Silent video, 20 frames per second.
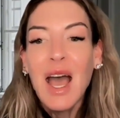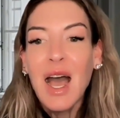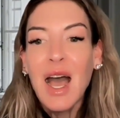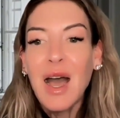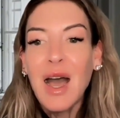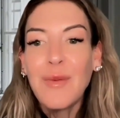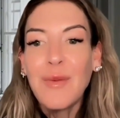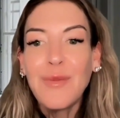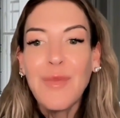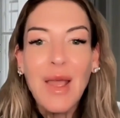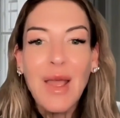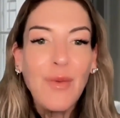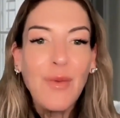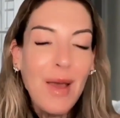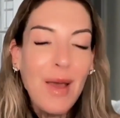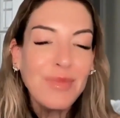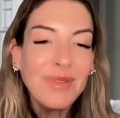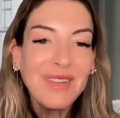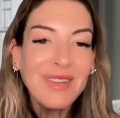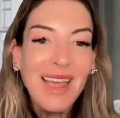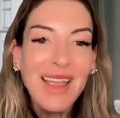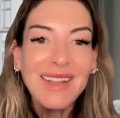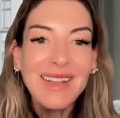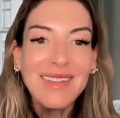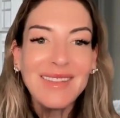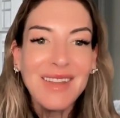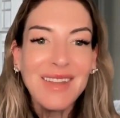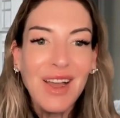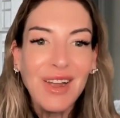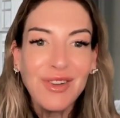My website
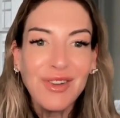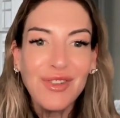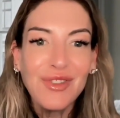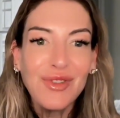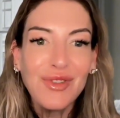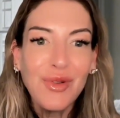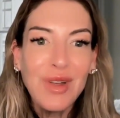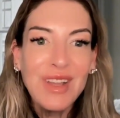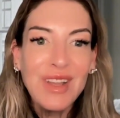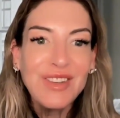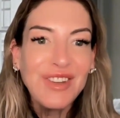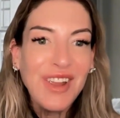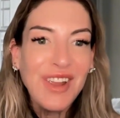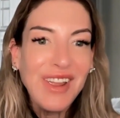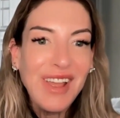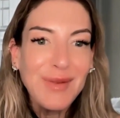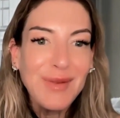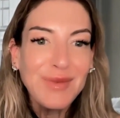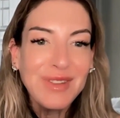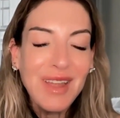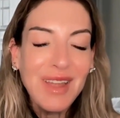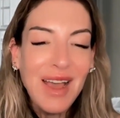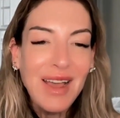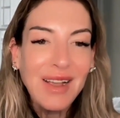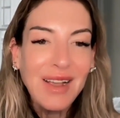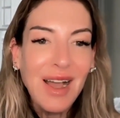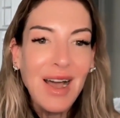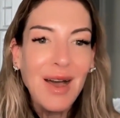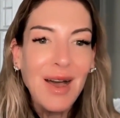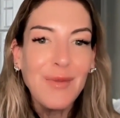is
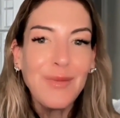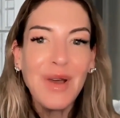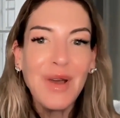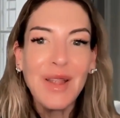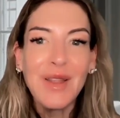drjoyjacobs.com,